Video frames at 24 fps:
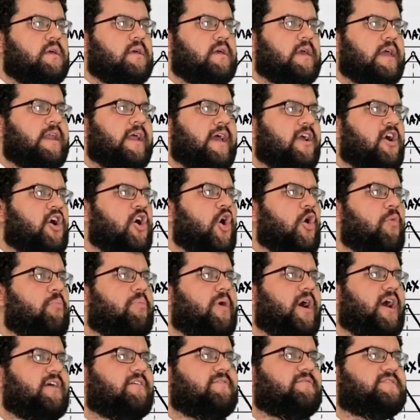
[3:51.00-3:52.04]
And I hope
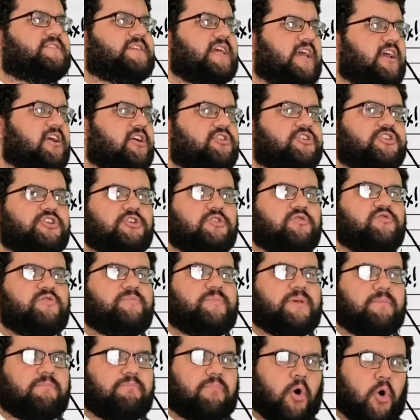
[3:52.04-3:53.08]
I dared you to
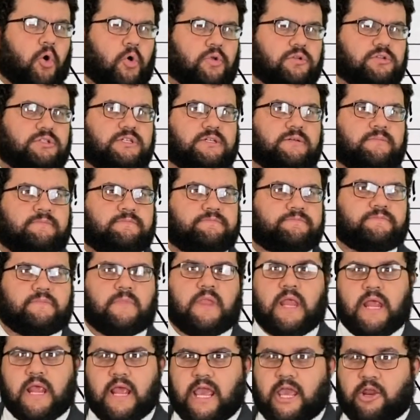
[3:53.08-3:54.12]
be bold
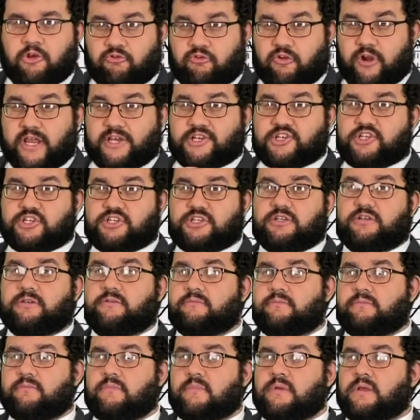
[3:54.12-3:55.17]
and rich
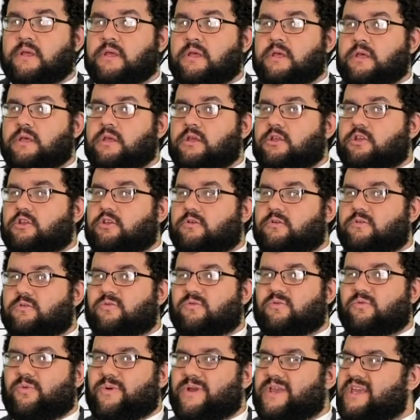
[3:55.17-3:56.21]

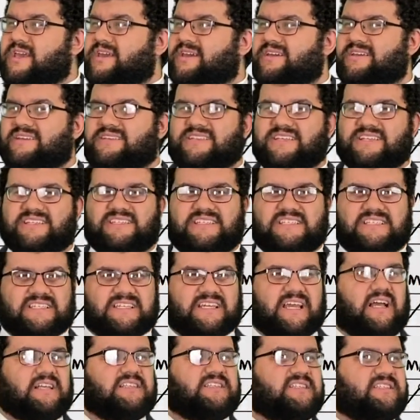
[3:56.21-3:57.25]
weak,
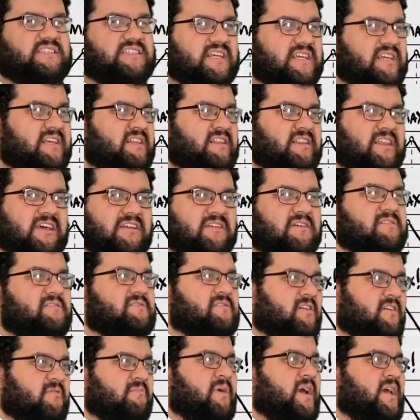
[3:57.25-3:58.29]
disgusting little
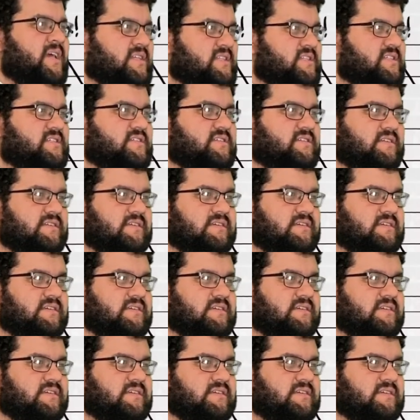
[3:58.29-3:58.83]
termites.